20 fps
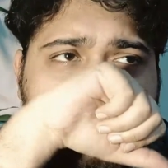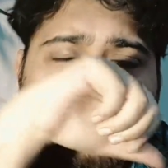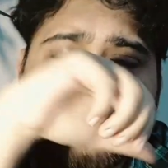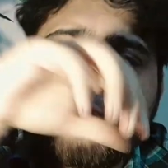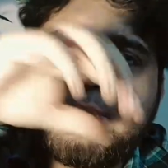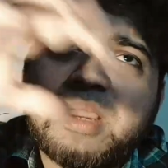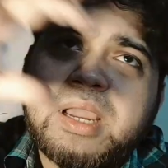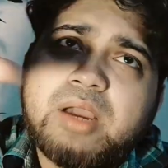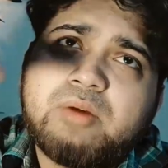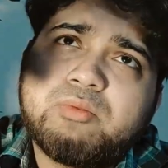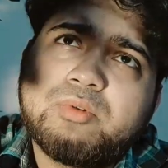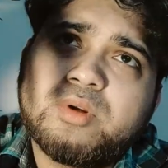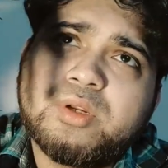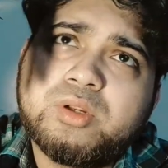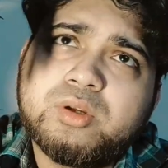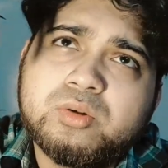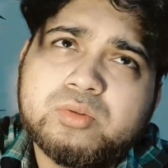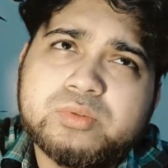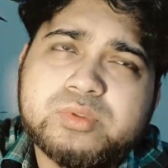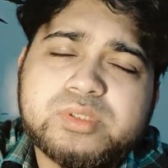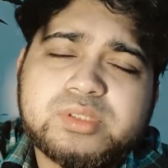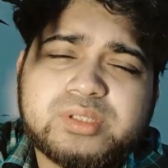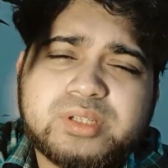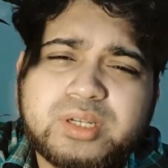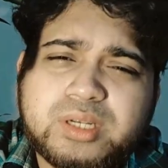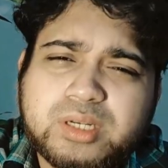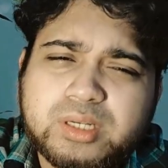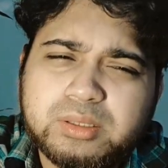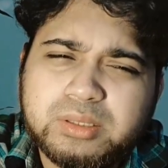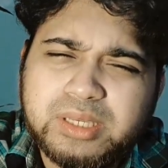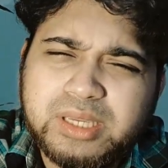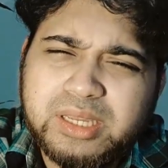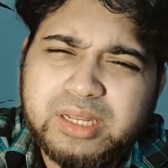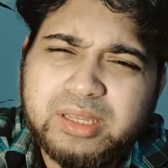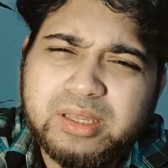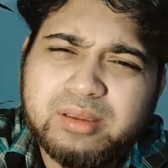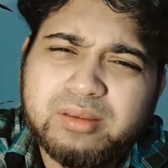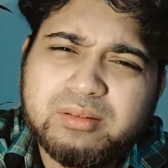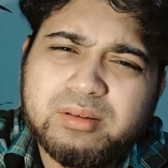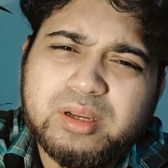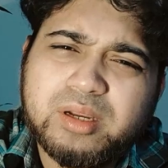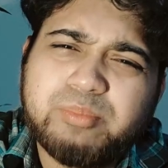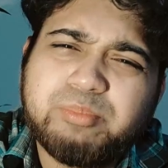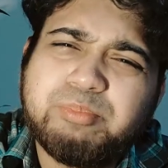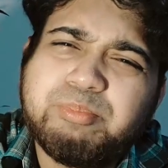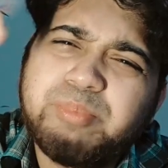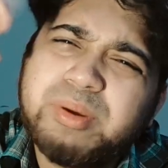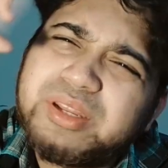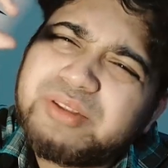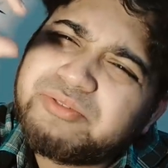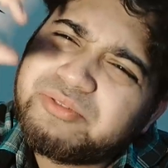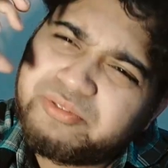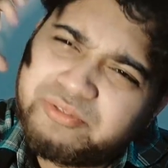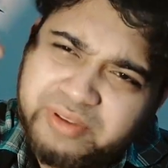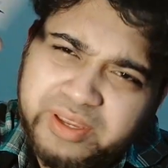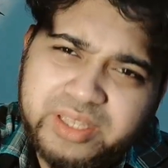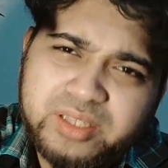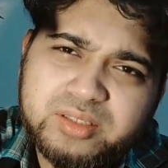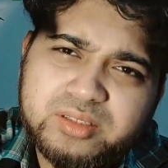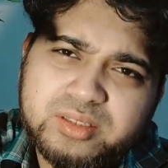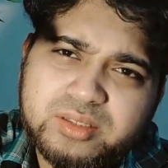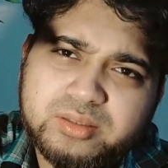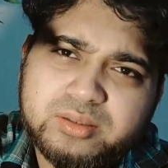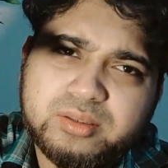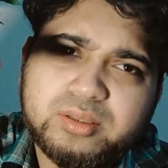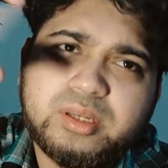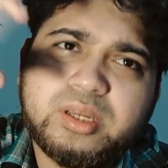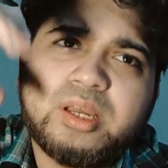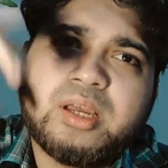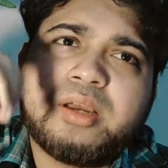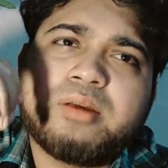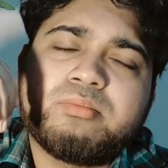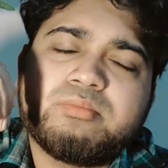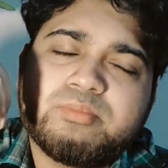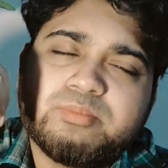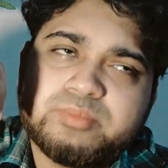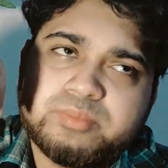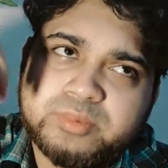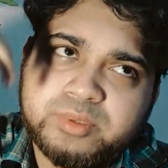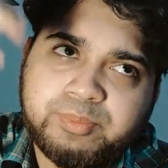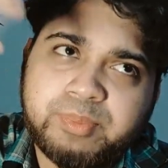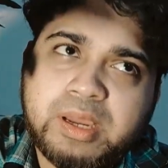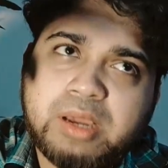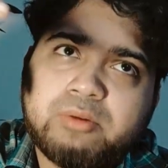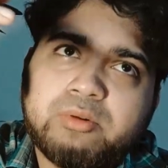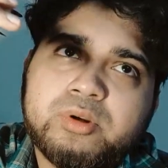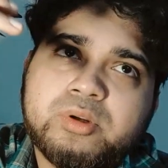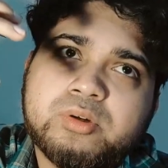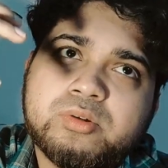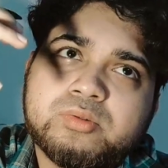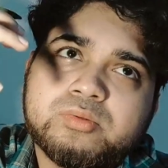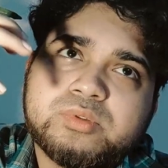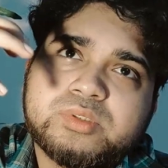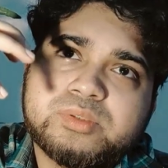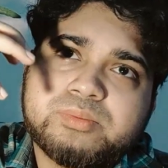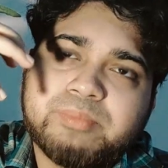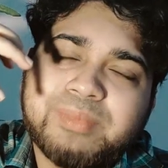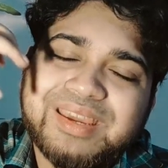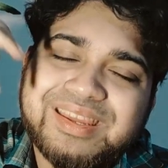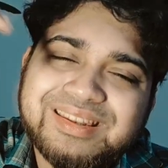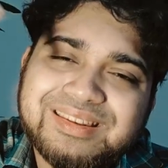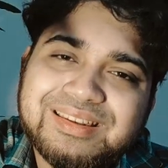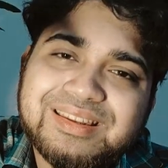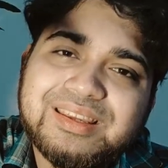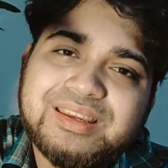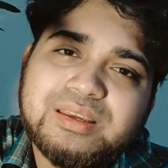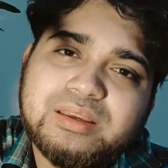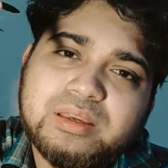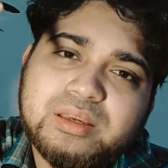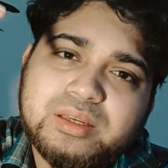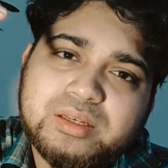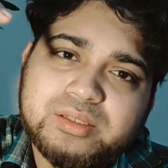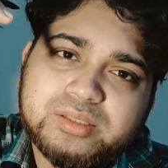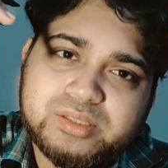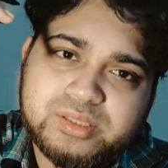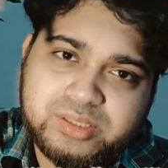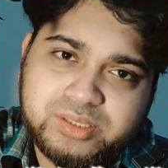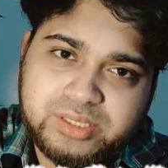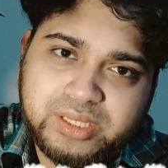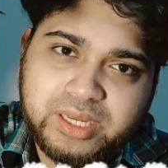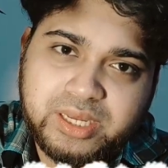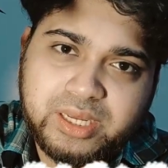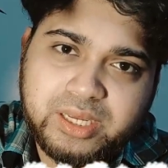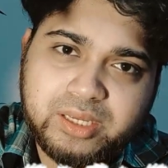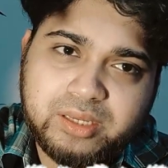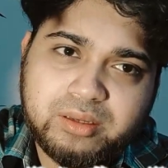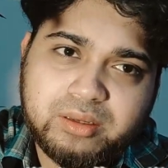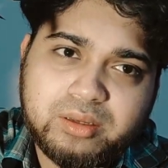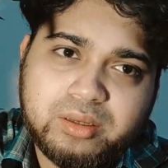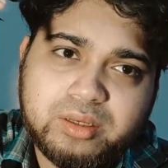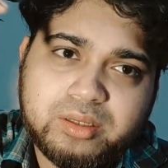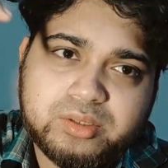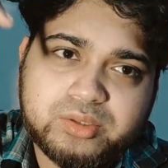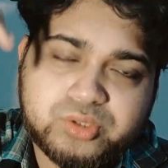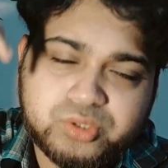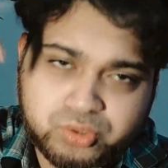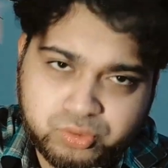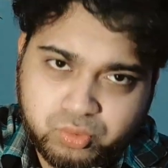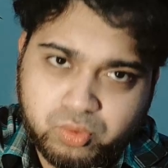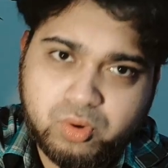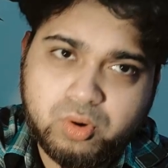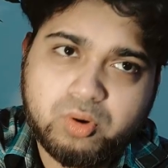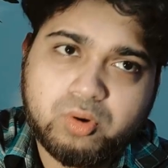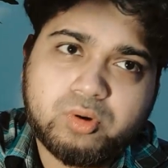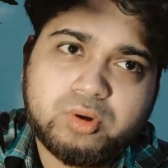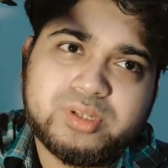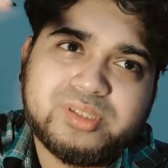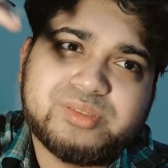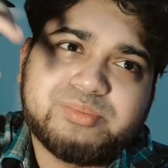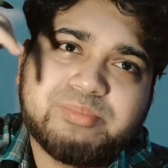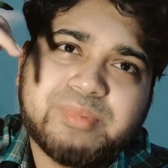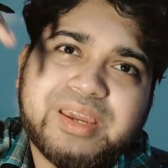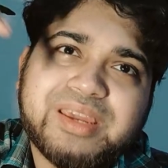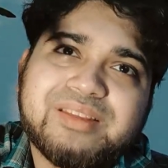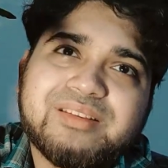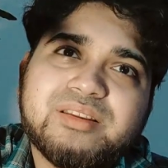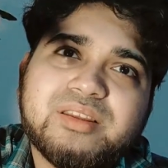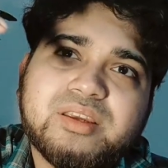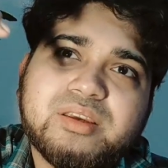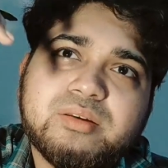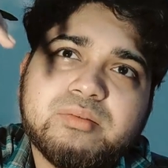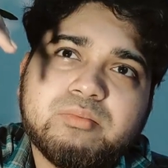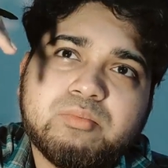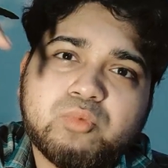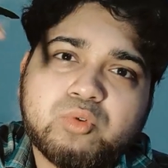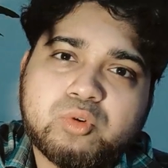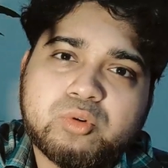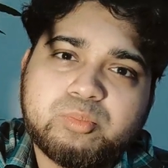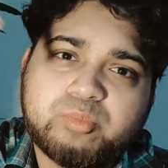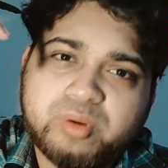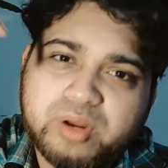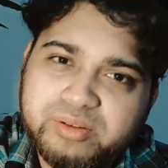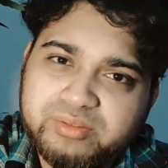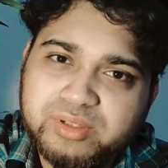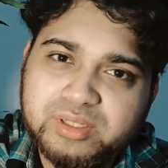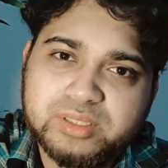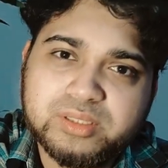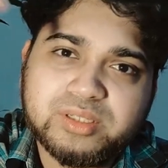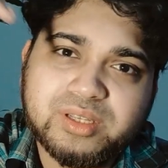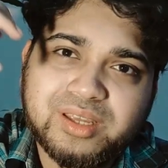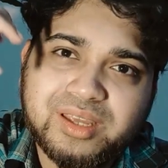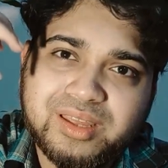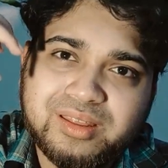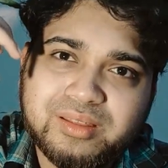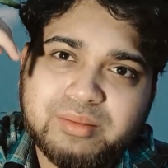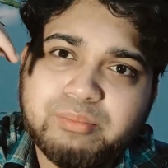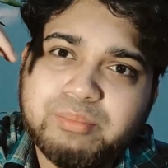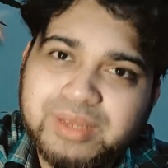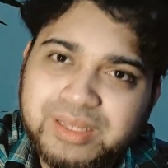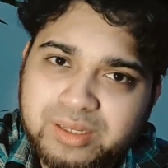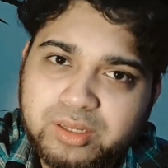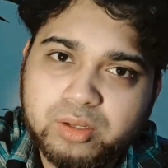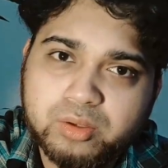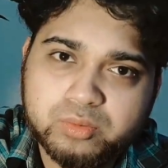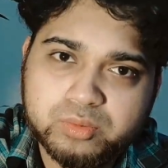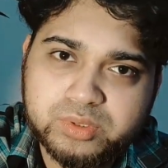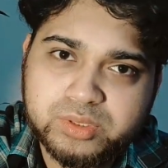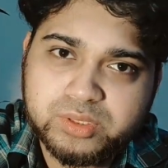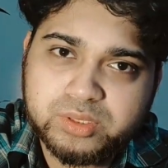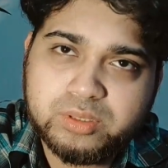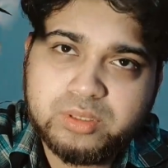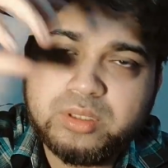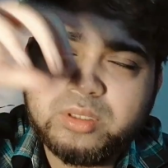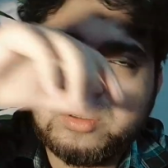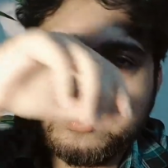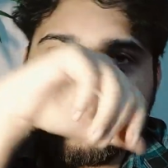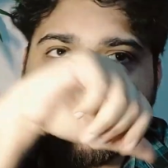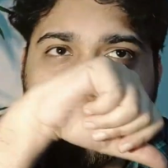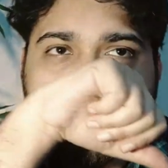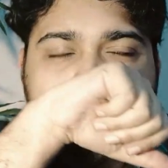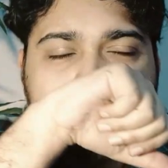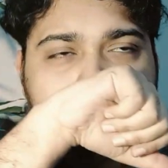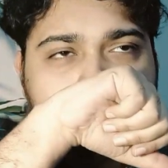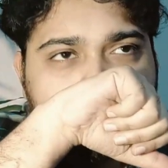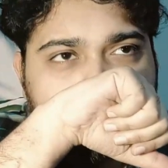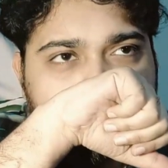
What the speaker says: The powdery notes getting a bit faint. The powdery notes mainly stay strong, or is mainly more prevalent in the mid notes, right?